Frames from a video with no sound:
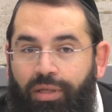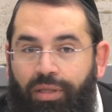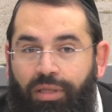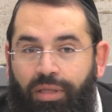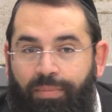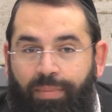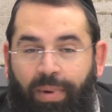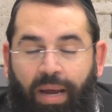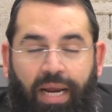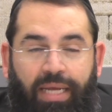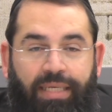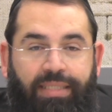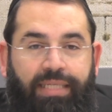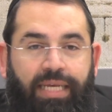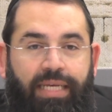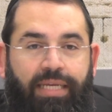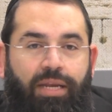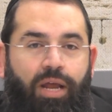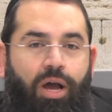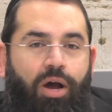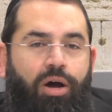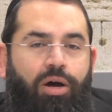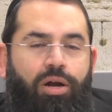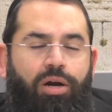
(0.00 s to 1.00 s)
The Gemara say,
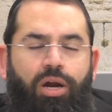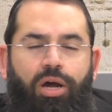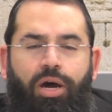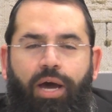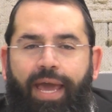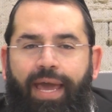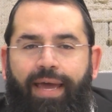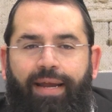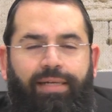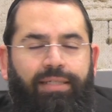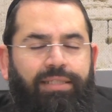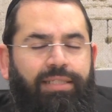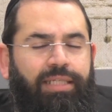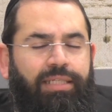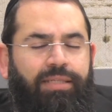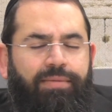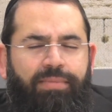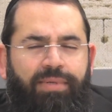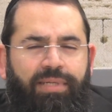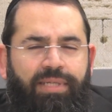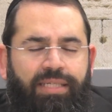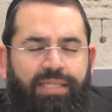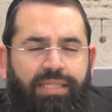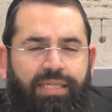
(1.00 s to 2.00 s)
no, erez doesn't
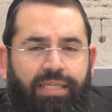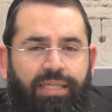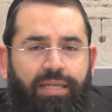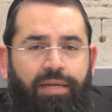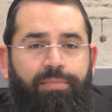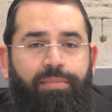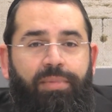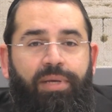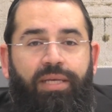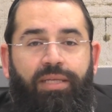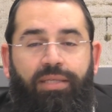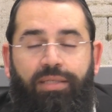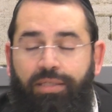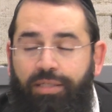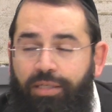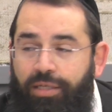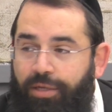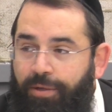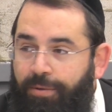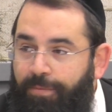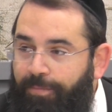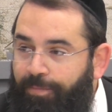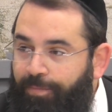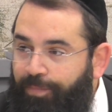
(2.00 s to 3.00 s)
mean cedar, means
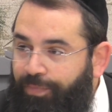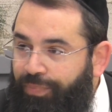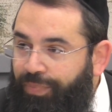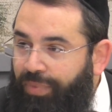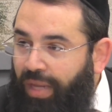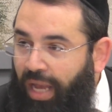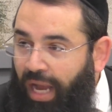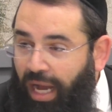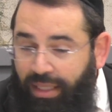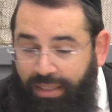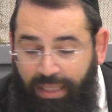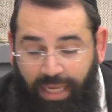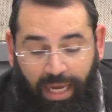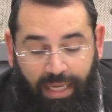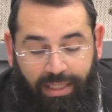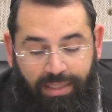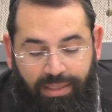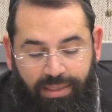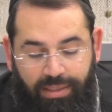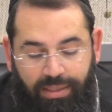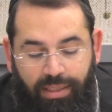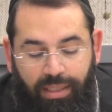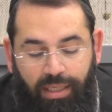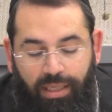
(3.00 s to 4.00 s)

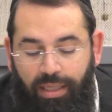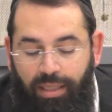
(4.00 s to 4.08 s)
hadas.